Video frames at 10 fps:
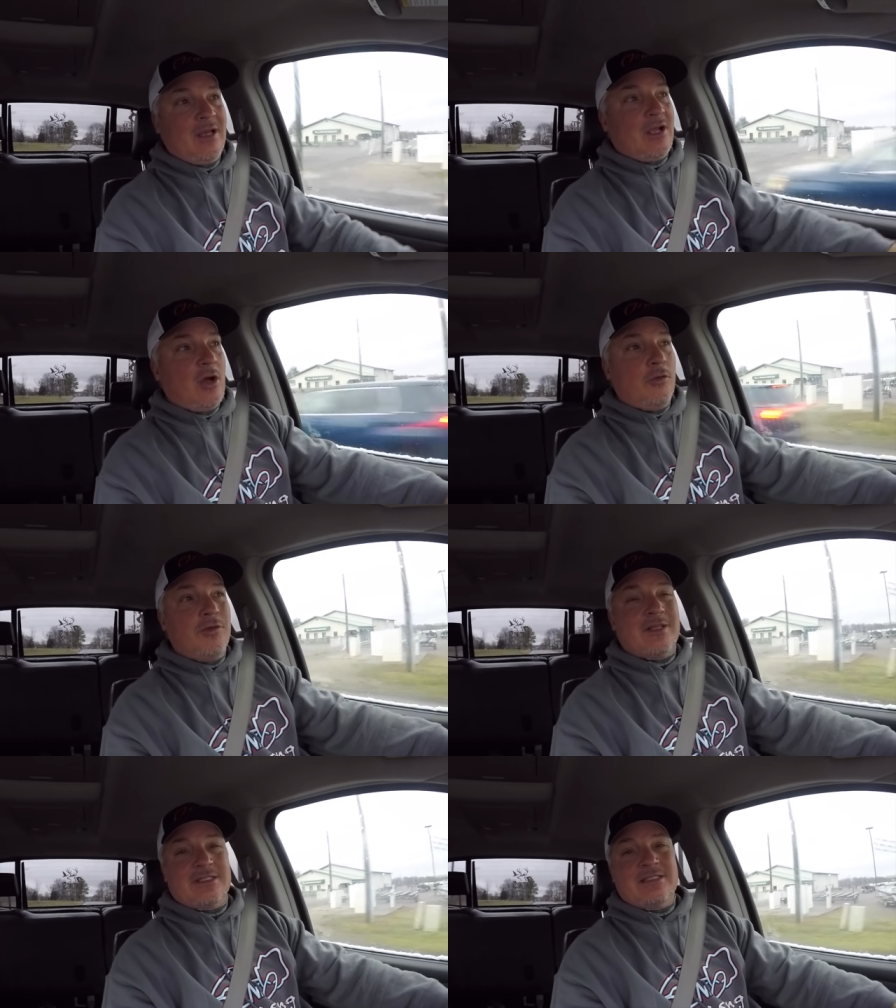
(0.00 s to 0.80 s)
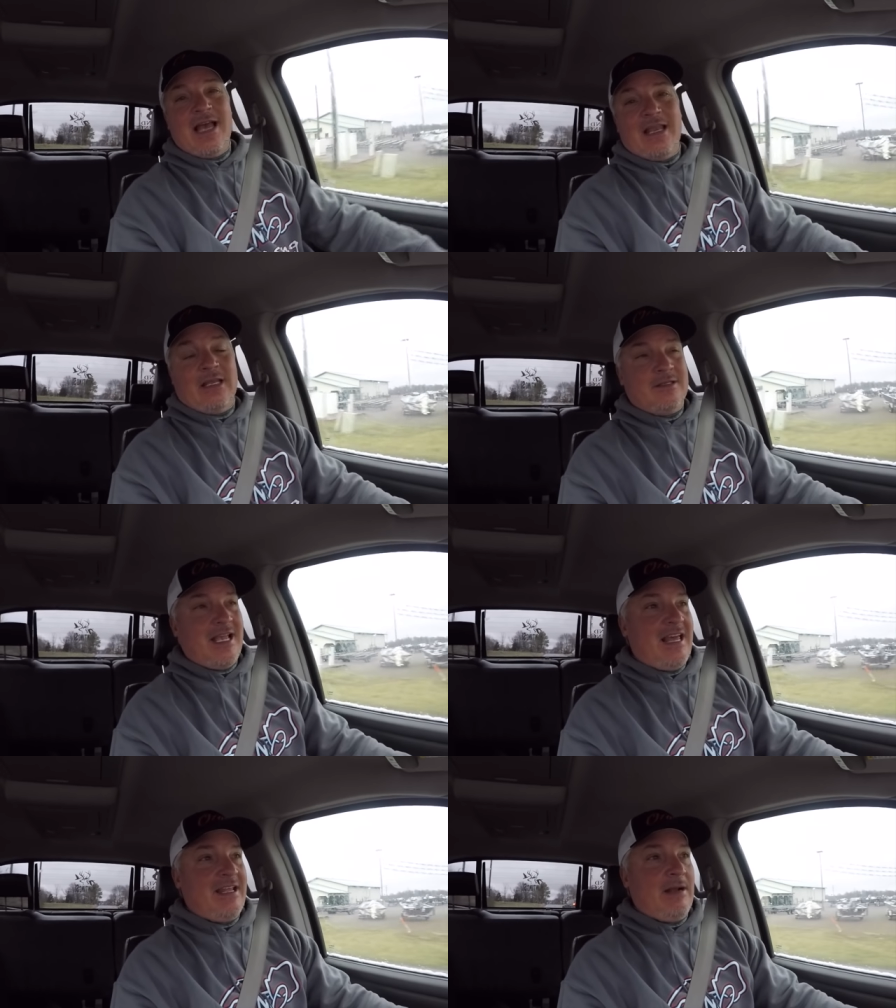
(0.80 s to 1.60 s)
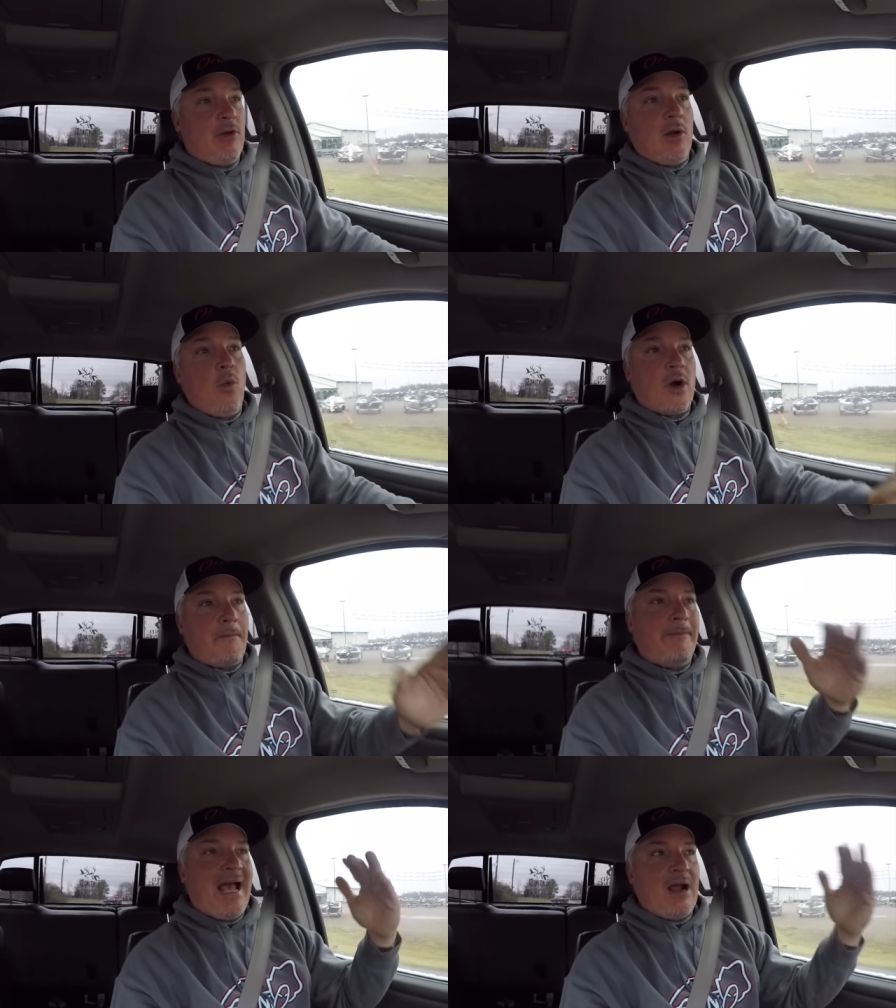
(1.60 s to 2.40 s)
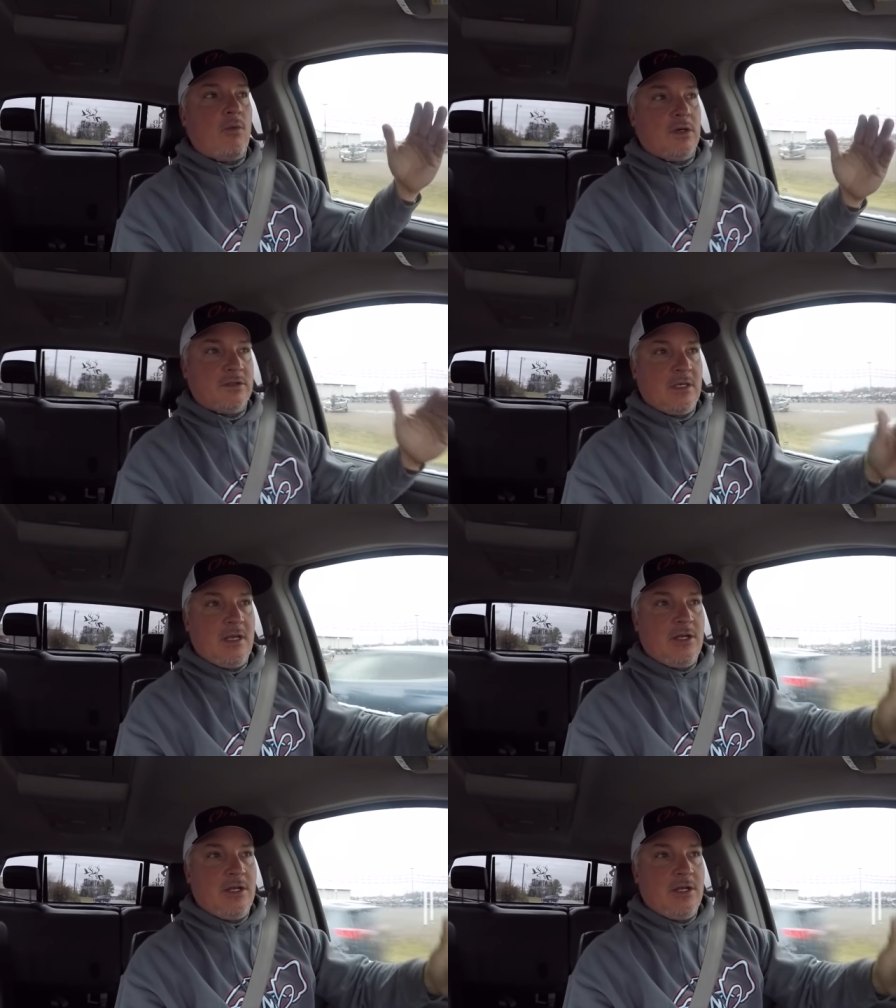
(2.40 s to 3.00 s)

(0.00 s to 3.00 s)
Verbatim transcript: go through the settings, and then I'm gonna work backwards.